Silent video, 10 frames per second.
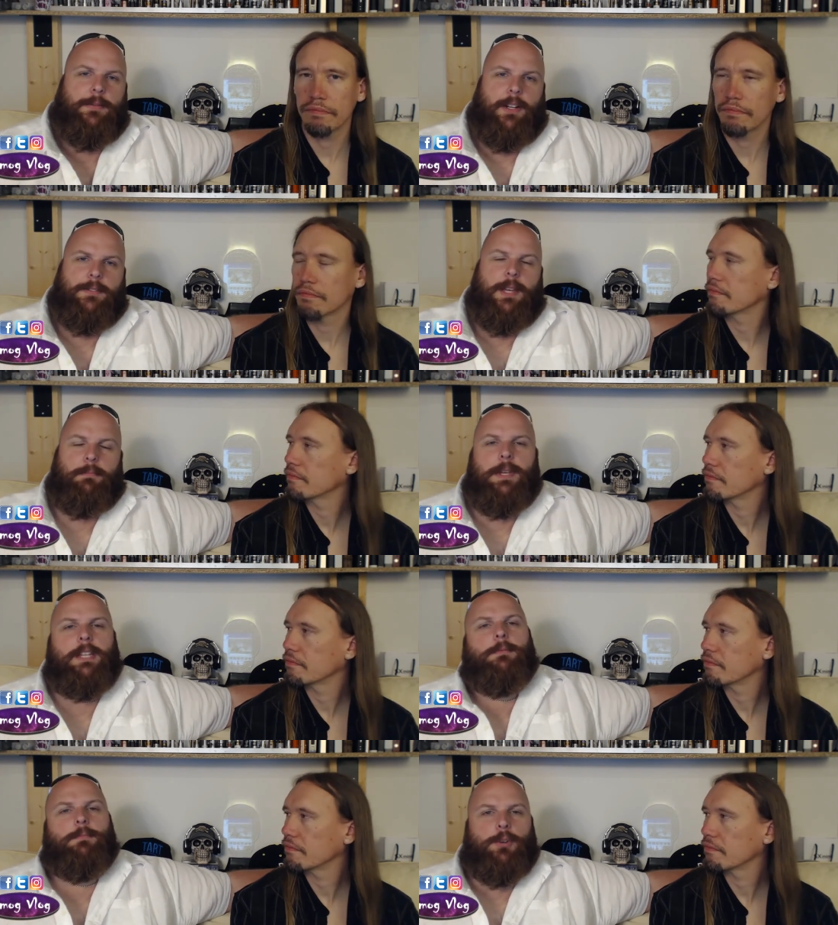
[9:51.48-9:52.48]
Speaker 1: the 510
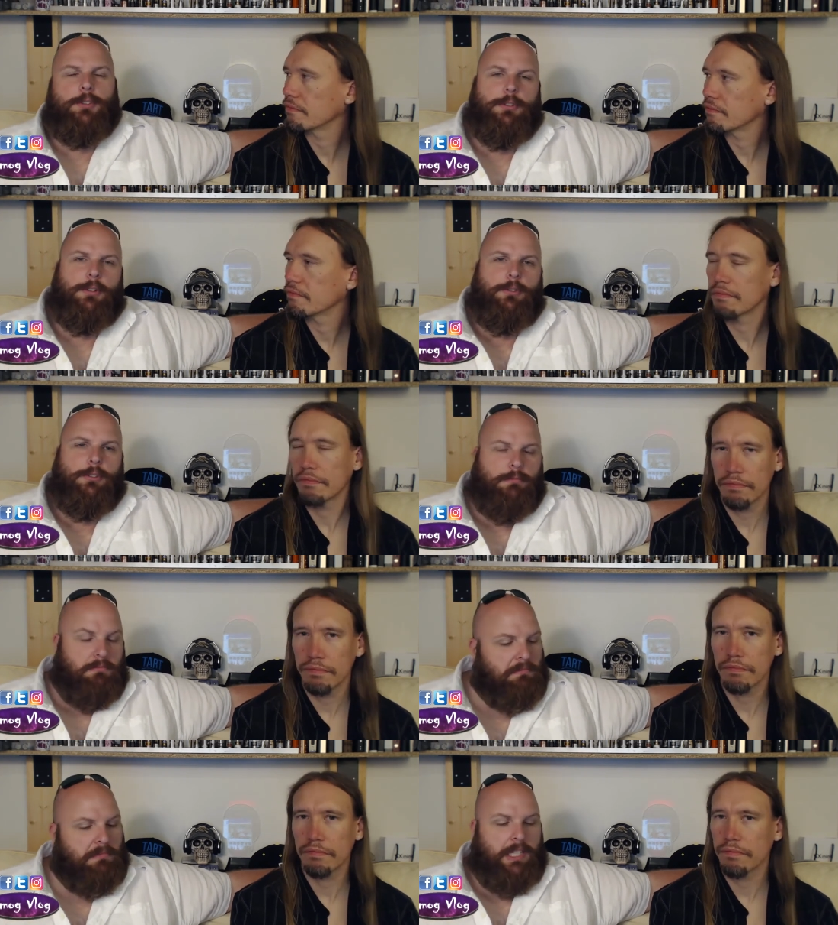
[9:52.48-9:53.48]
pin
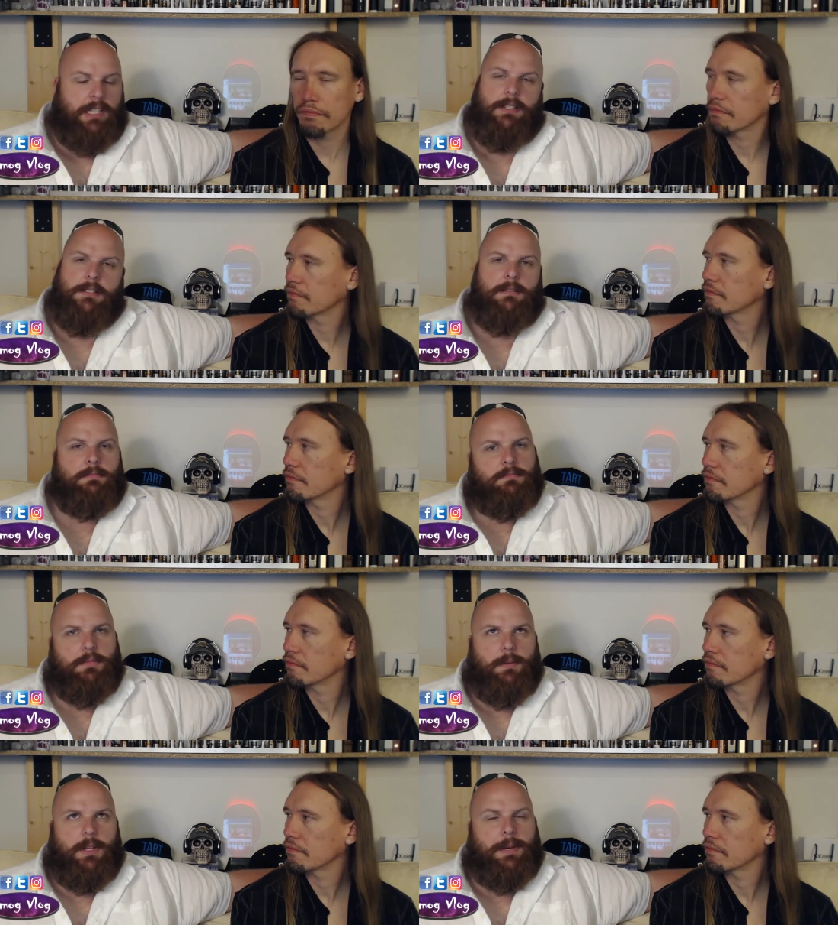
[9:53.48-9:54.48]
protrusion is
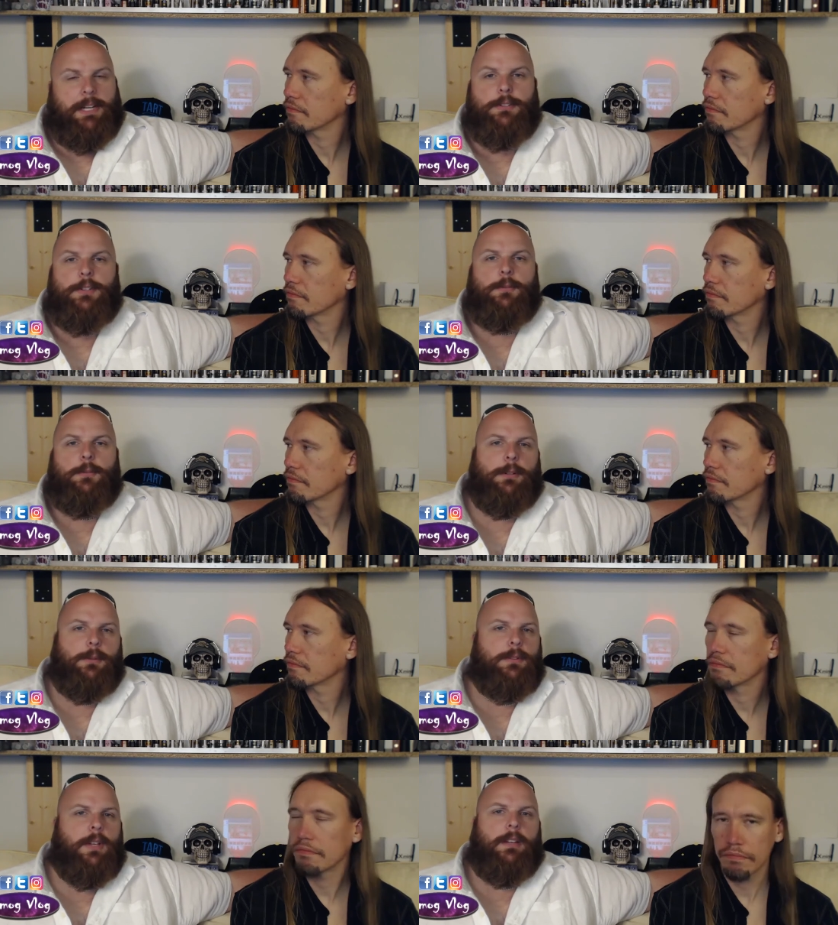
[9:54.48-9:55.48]
probably about two
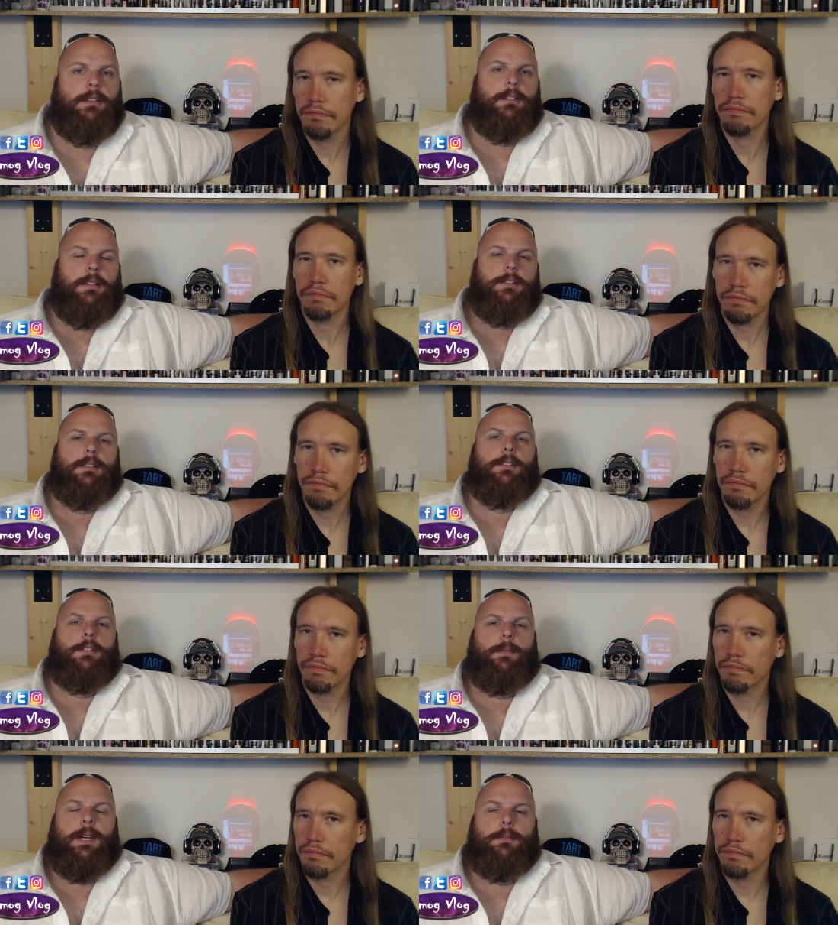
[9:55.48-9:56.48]
mil, so it's a
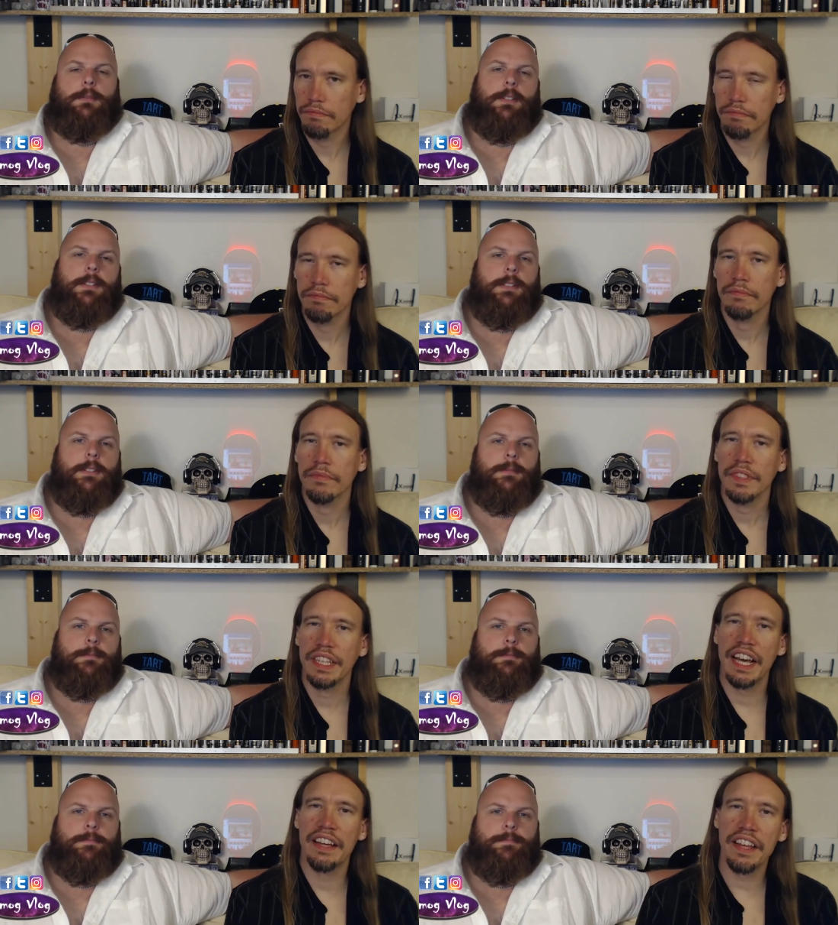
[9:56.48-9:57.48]
good amount.
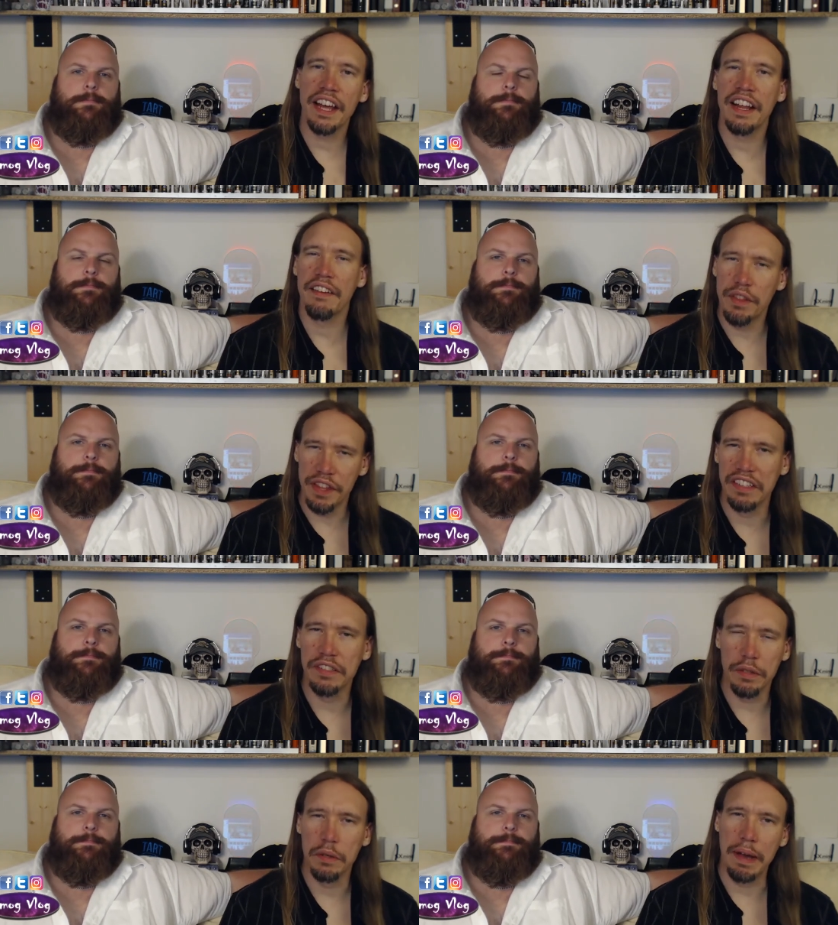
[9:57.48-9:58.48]
Speaker 2: Yeah, the only other thing
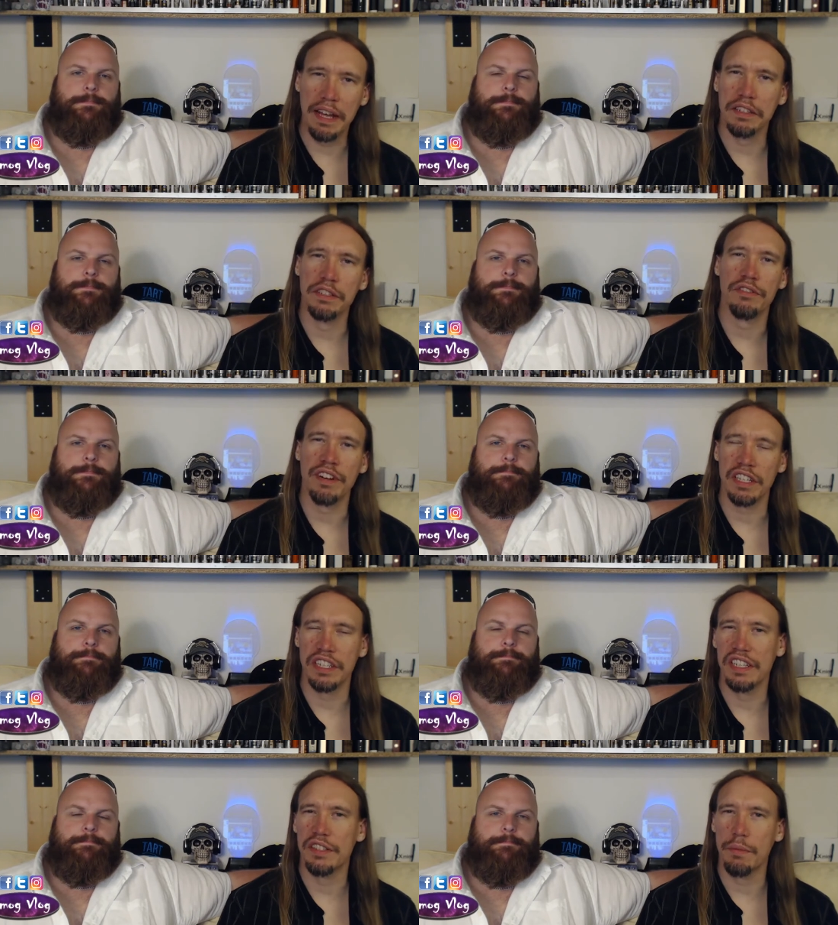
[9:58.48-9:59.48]
to talk about the
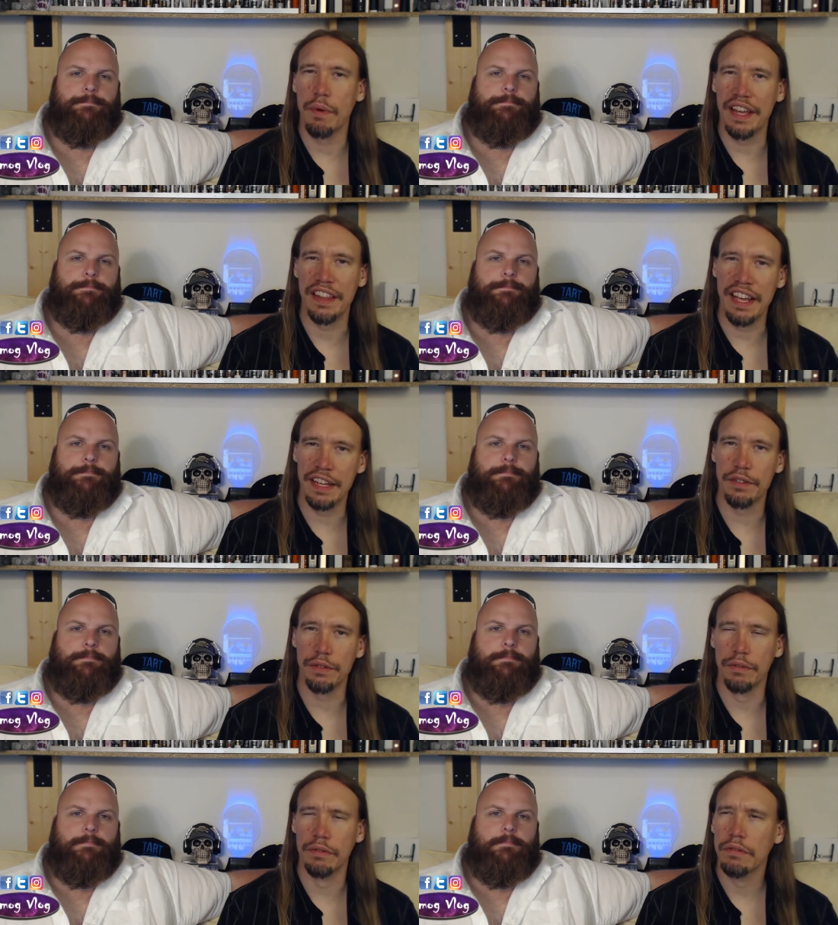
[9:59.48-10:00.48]
construction is the way the
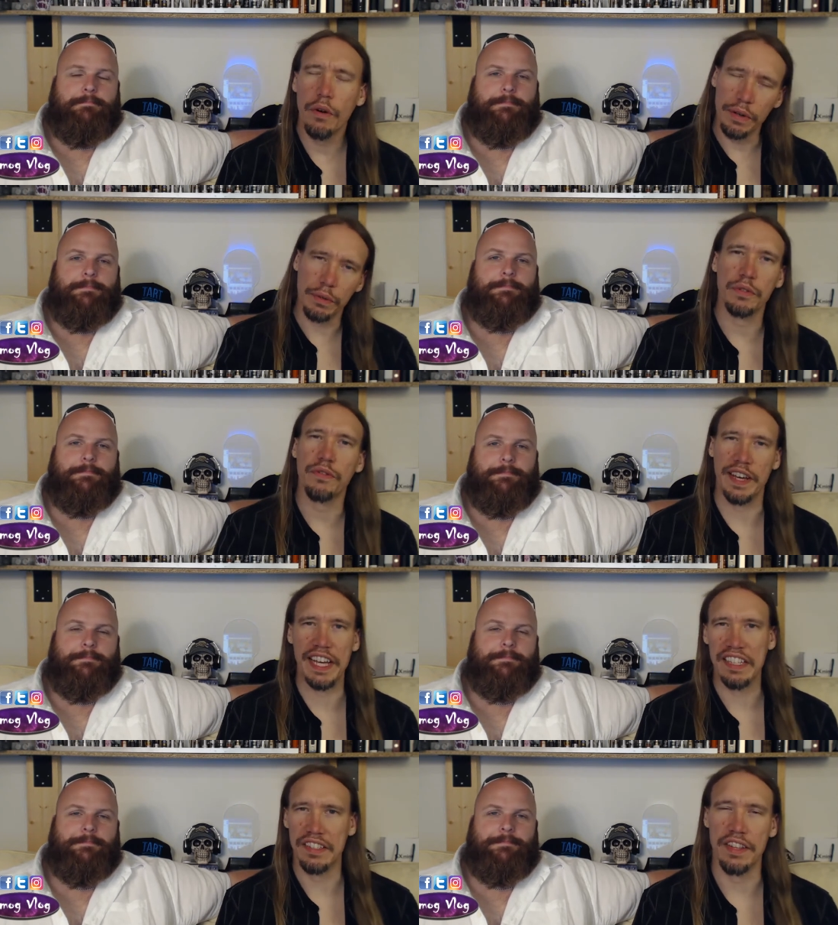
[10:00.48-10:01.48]
actual coils
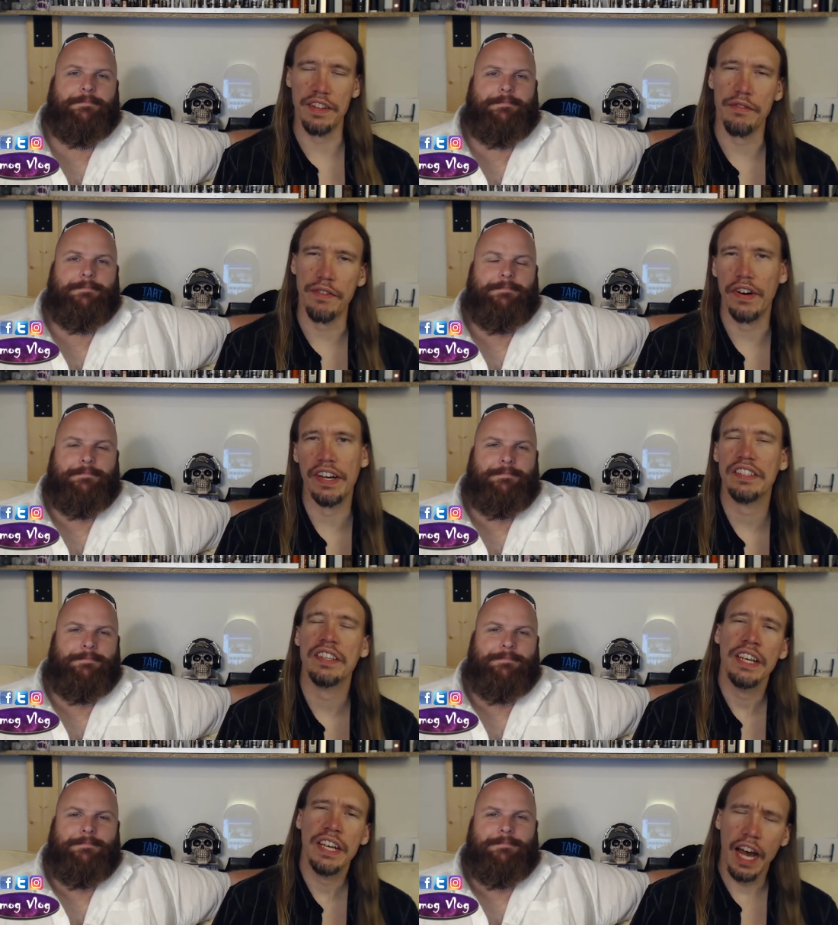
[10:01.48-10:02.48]
fit into the
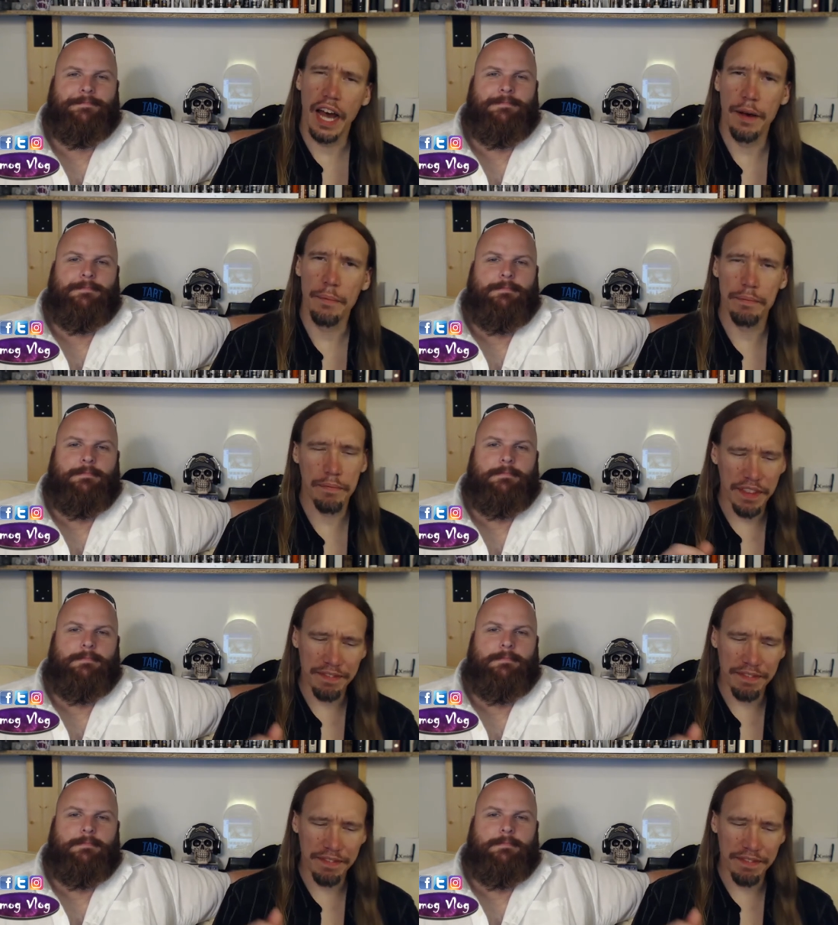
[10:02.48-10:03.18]
device. Um,